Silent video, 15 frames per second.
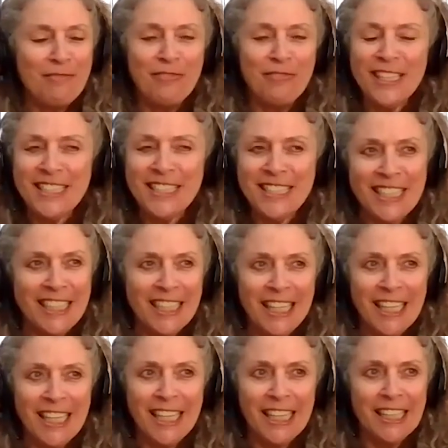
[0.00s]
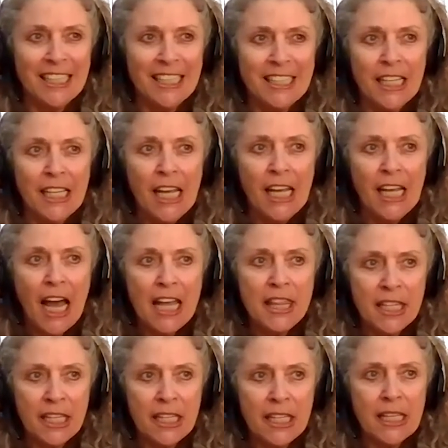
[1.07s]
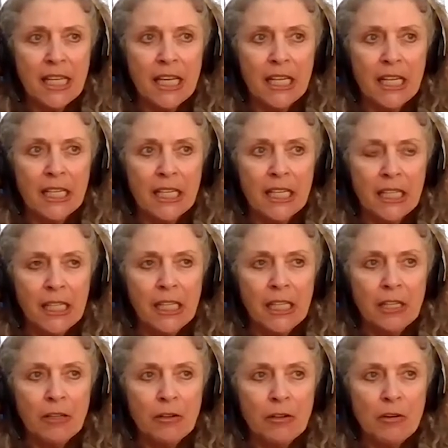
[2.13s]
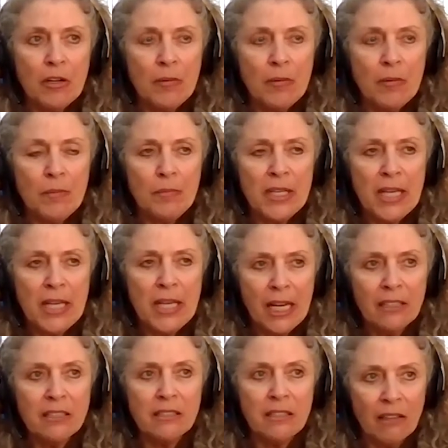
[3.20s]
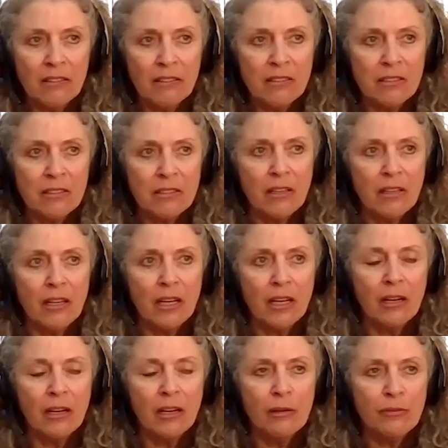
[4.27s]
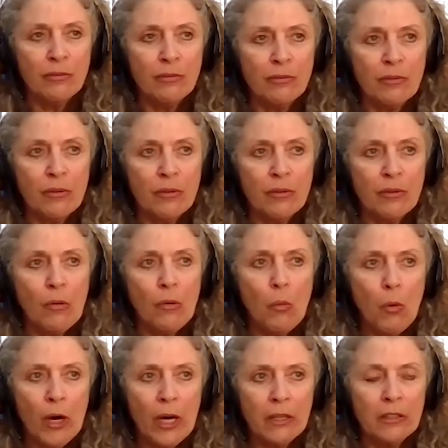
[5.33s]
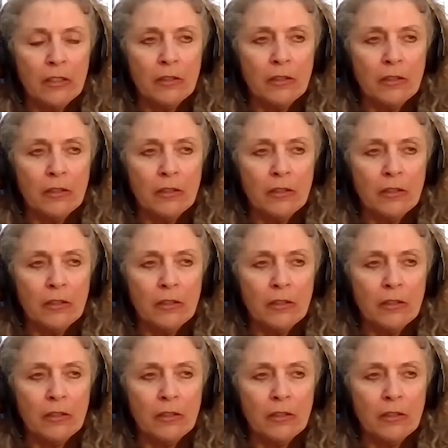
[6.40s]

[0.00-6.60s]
and fix it. And I think that getting a sense of what